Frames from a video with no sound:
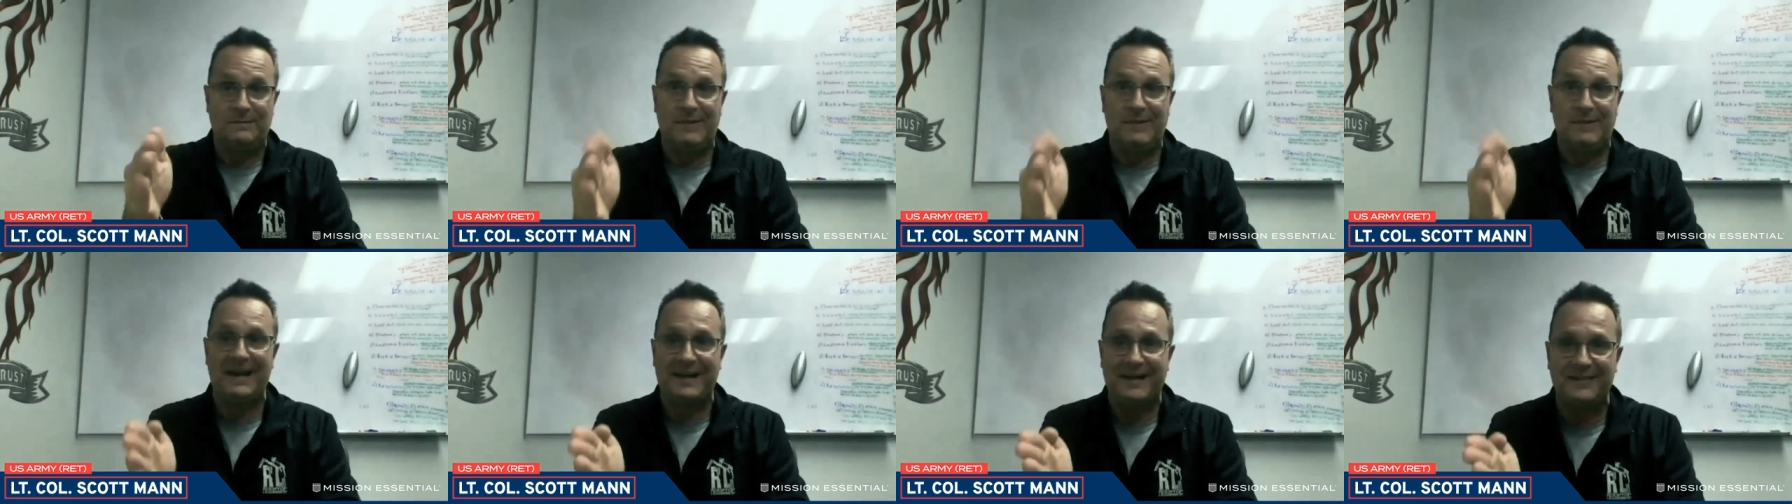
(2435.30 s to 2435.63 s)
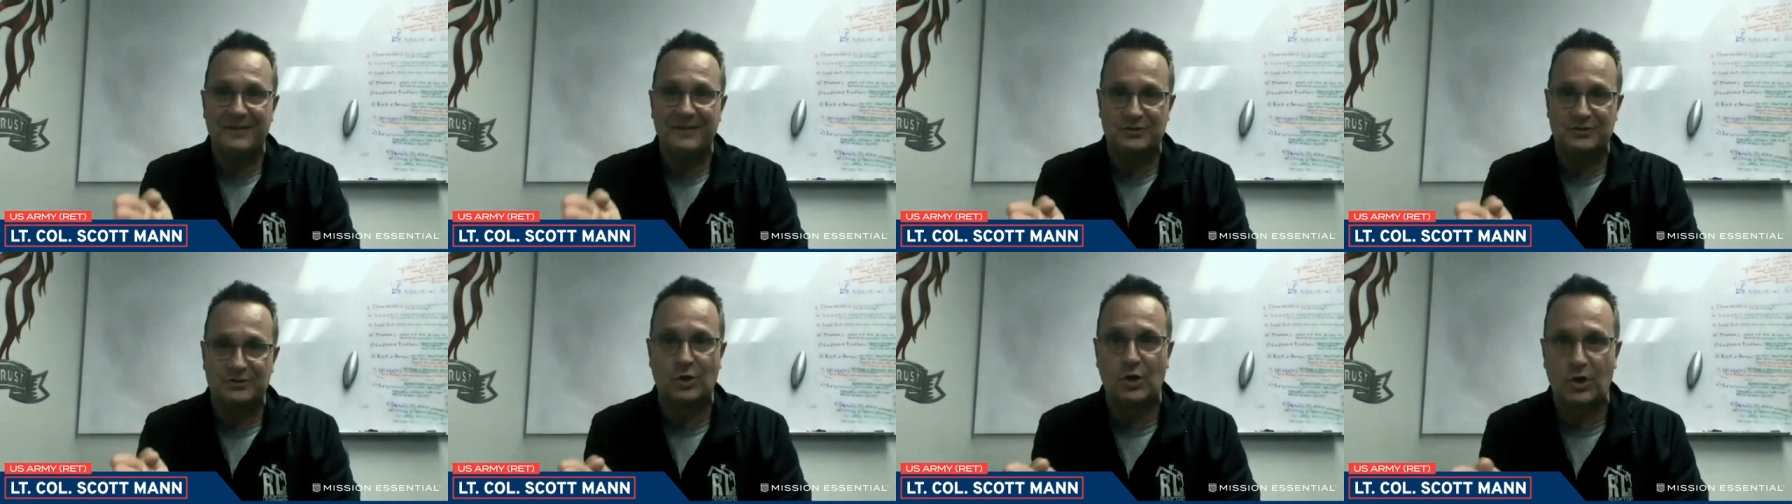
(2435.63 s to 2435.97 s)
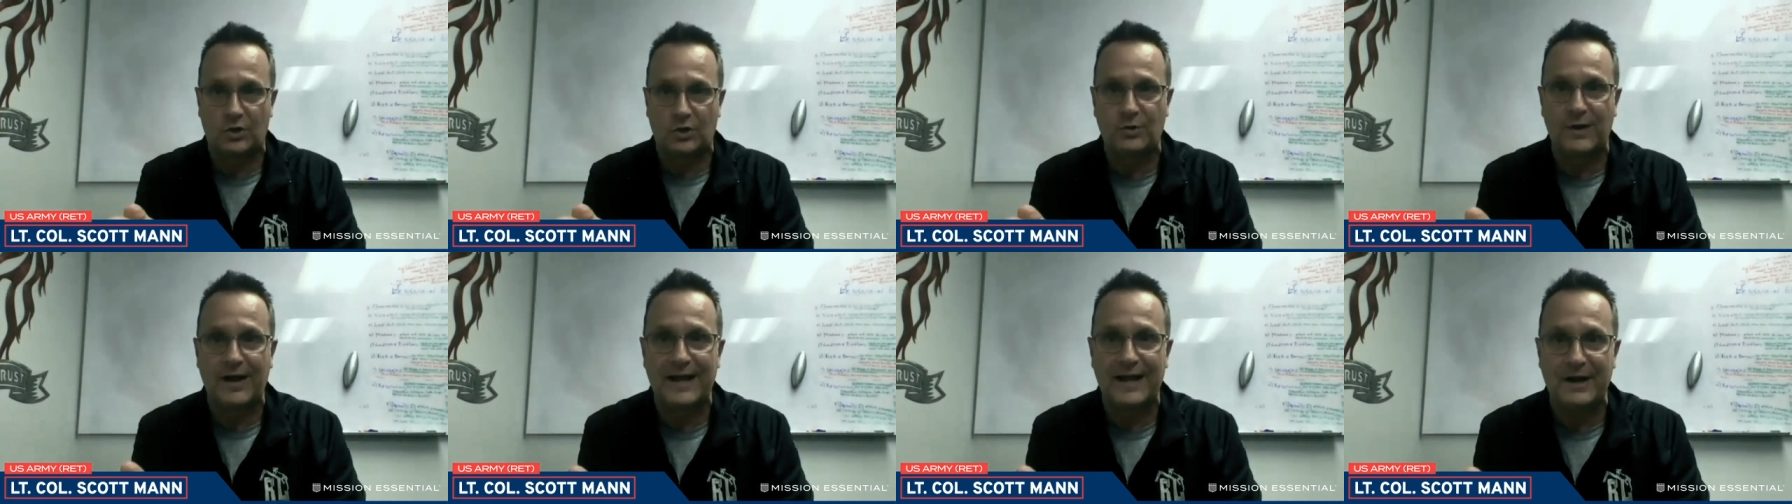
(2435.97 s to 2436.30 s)
about it in the truck
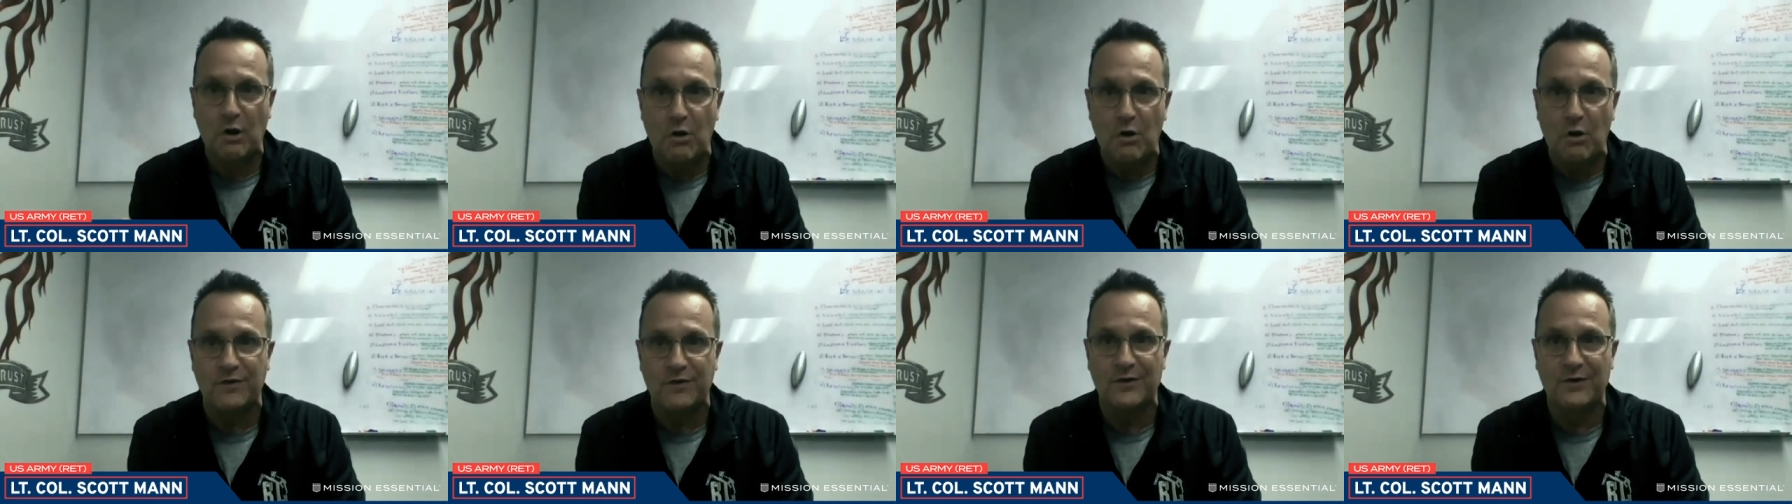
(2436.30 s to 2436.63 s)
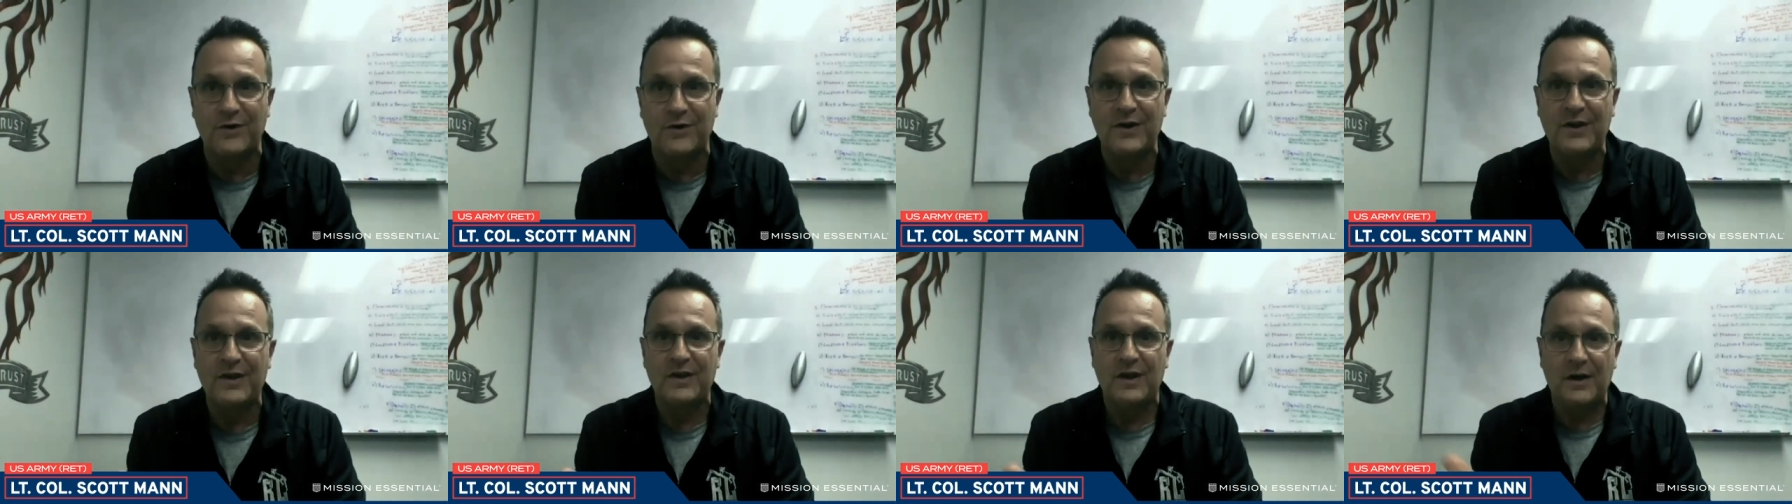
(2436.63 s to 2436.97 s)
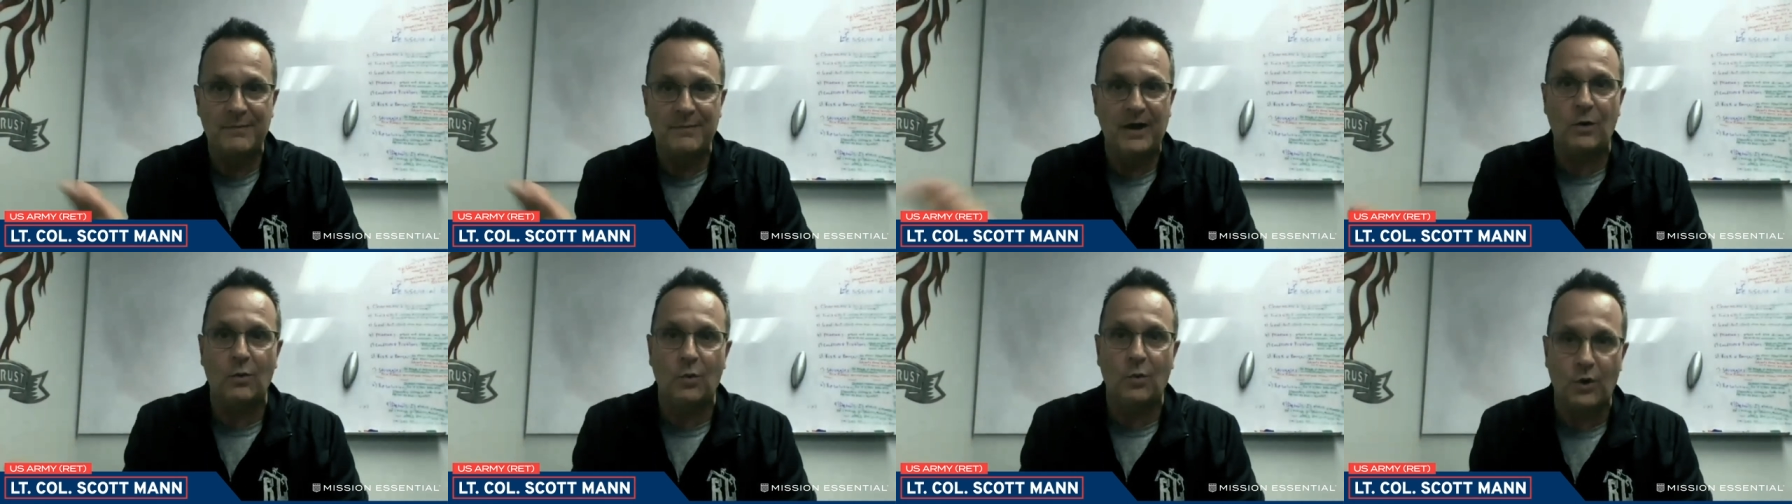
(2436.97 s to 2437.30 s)
ride over
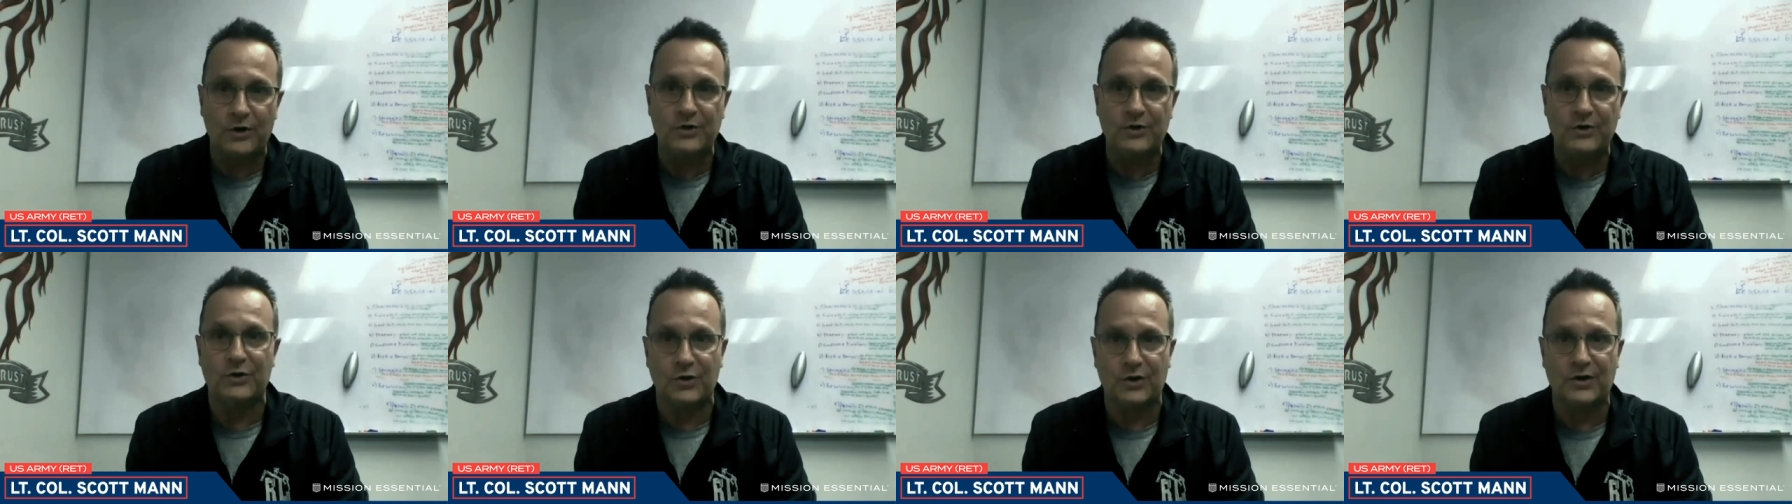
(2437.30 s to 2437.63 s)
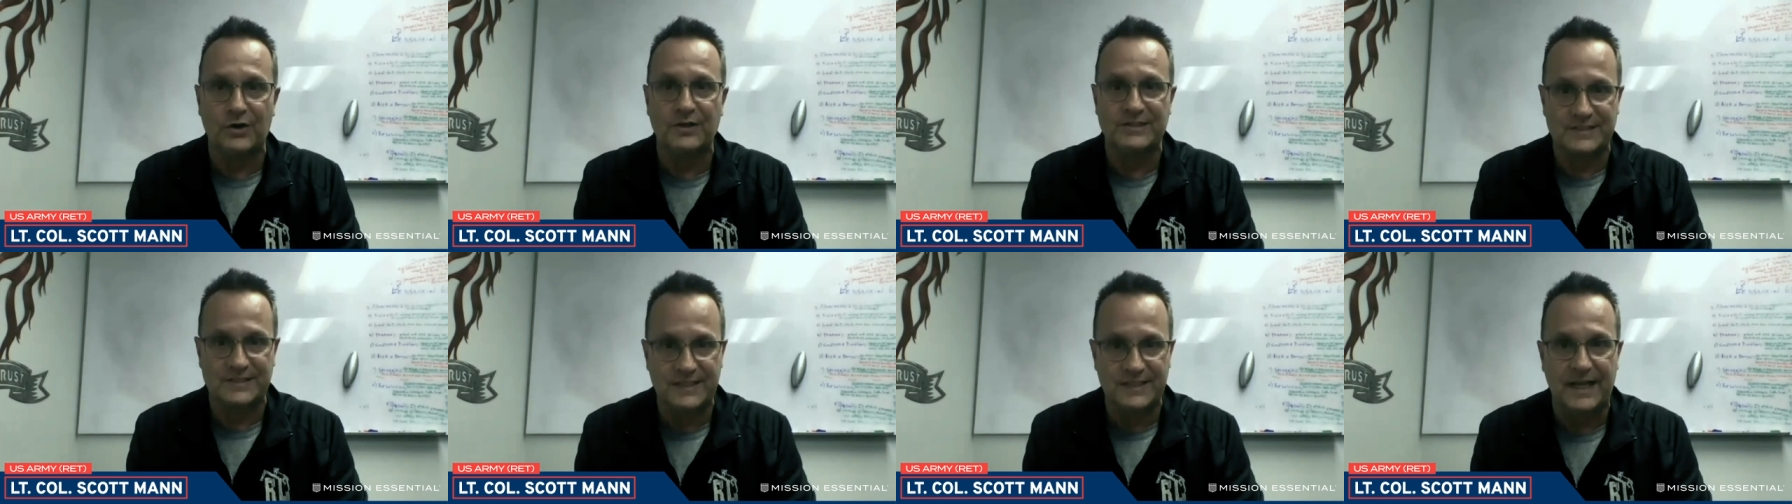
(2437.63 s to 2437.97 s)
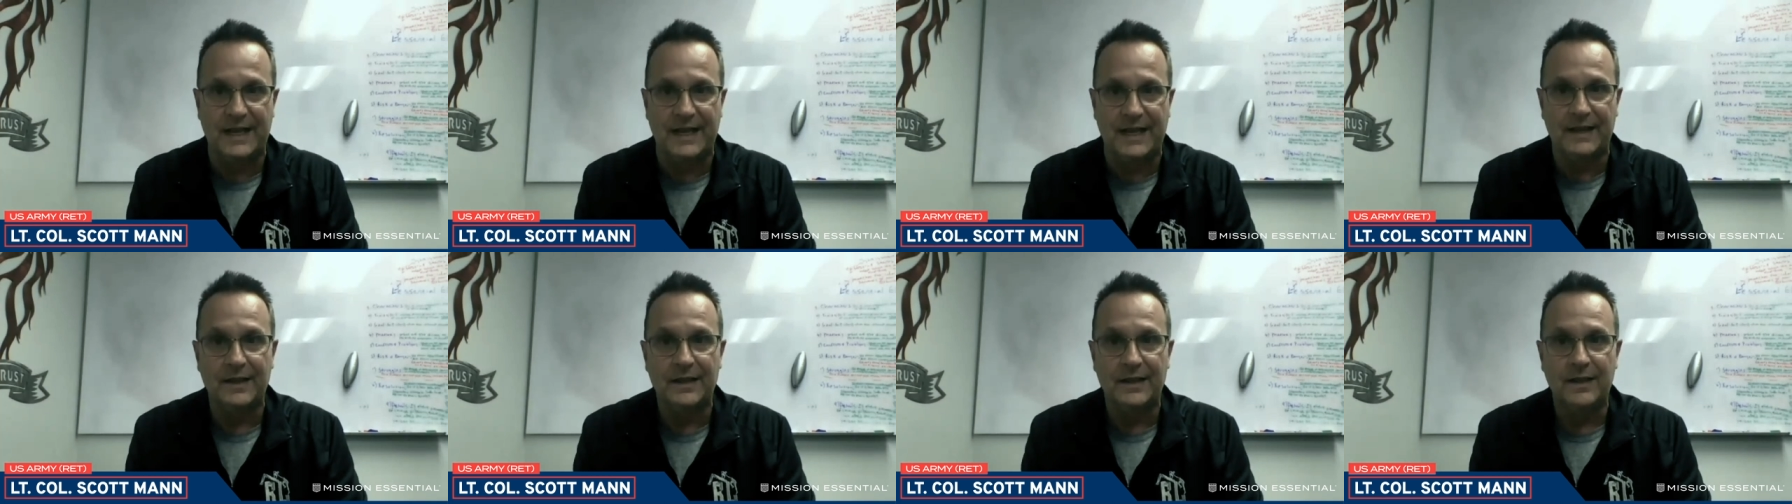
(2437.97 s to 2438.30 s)
about what you're going to say